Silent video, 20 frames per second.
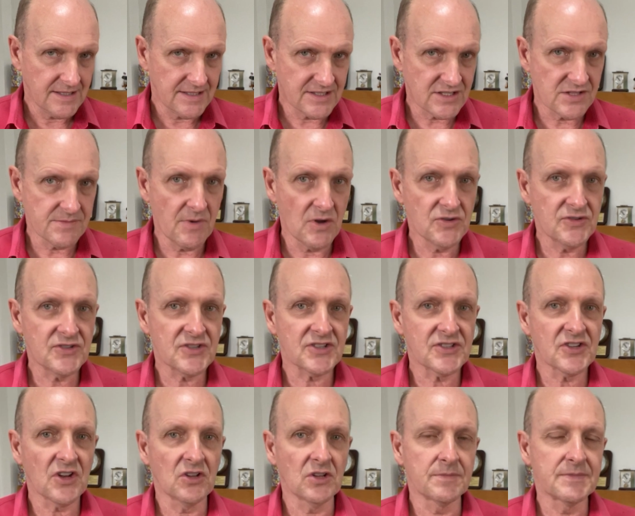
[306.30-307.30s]
It's the most
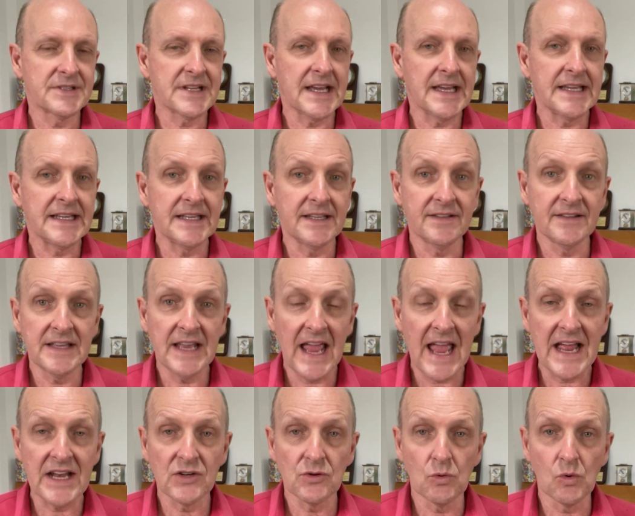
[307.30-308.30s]
solemn day in the
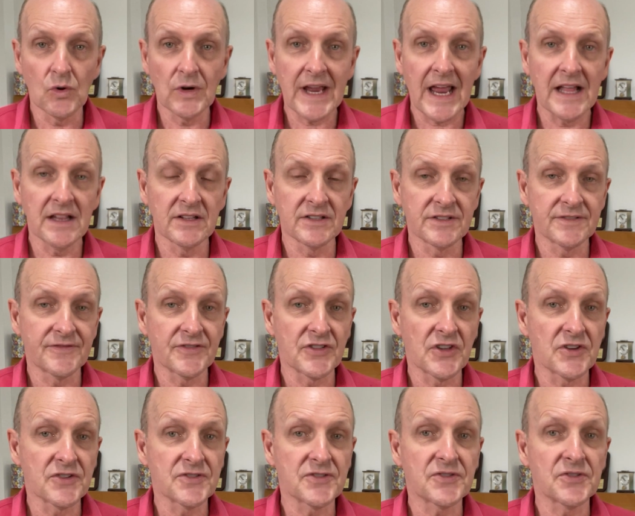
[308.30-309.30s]
annual calendar for
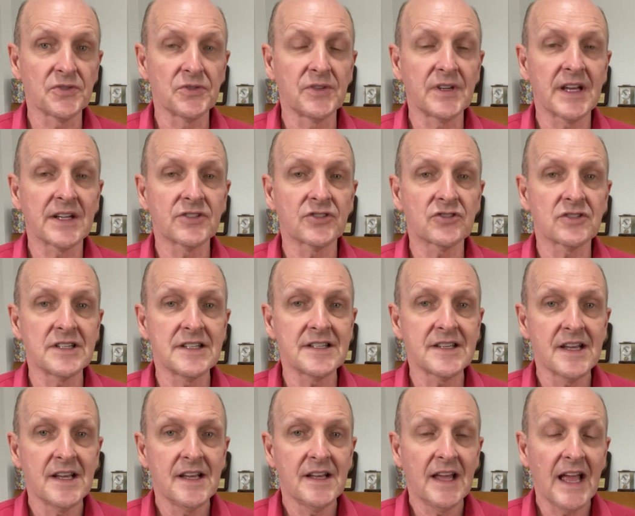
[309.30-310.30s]
those two
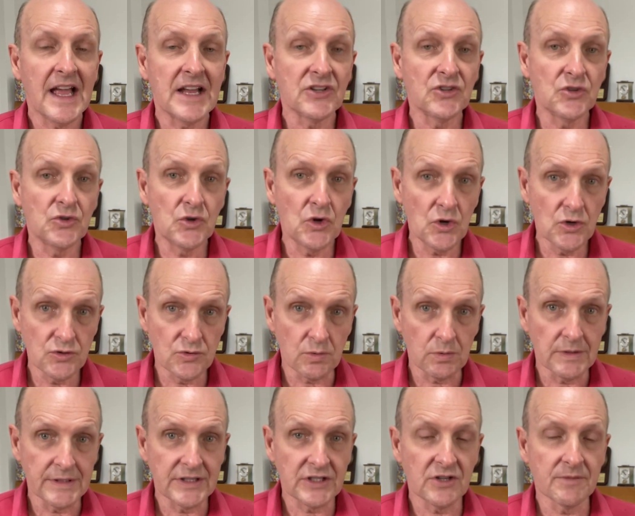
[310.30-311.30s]
countries and
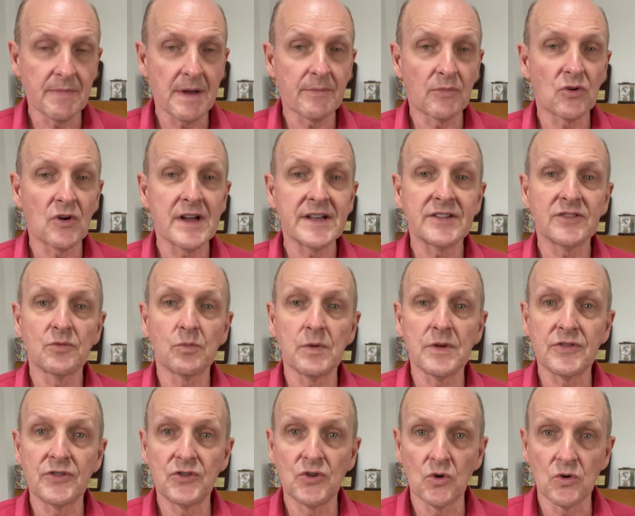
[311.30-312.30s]
usually commemorated
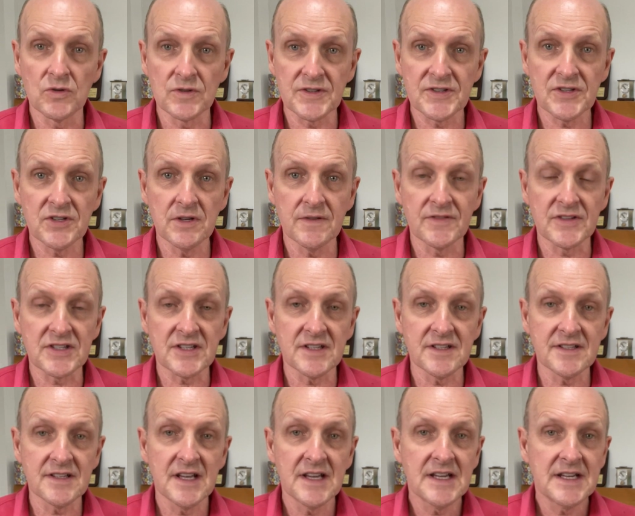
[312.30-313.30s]
with dawn
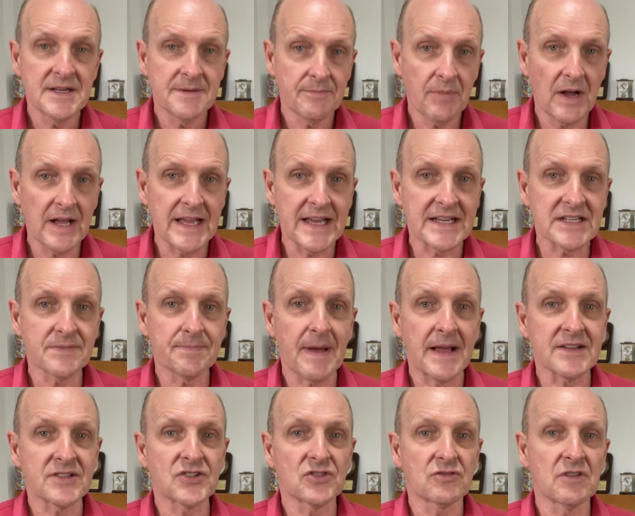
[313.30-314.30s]
services by
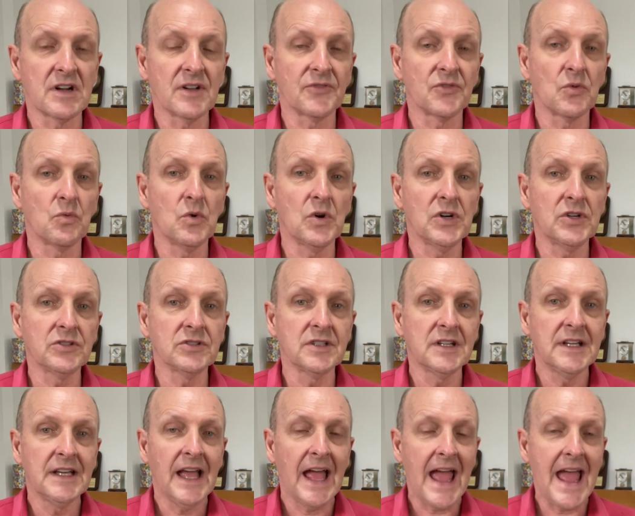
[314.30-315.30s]
expats around the world
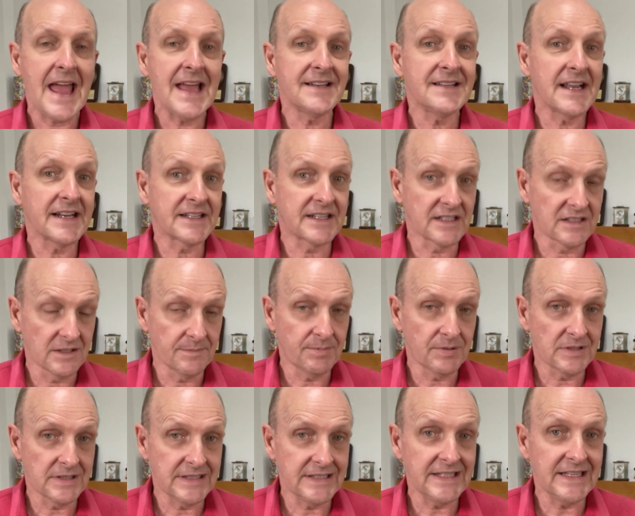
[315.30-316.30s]
and at
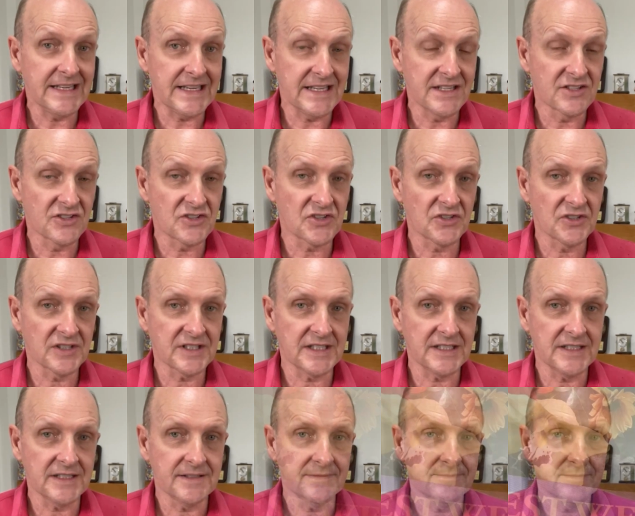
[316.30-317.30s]
Gallipoli in
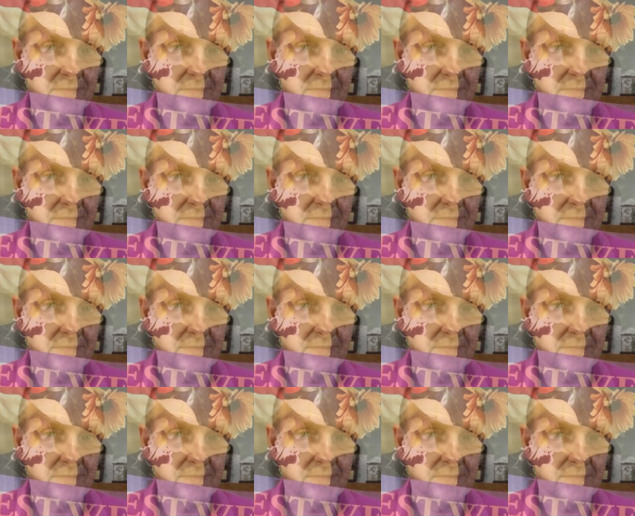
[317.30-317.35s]
Turkey.